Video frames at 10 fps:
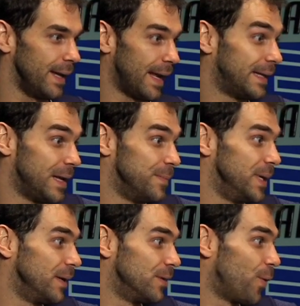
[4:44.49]
get him
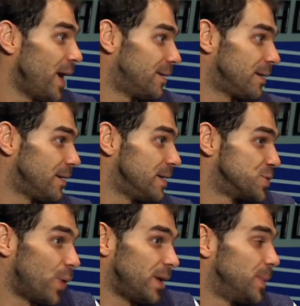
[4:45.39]
being great. I think he's
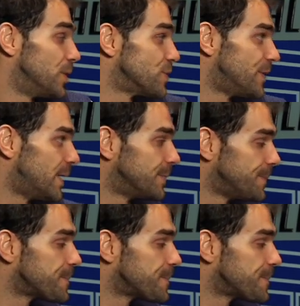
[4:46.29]
great because of that.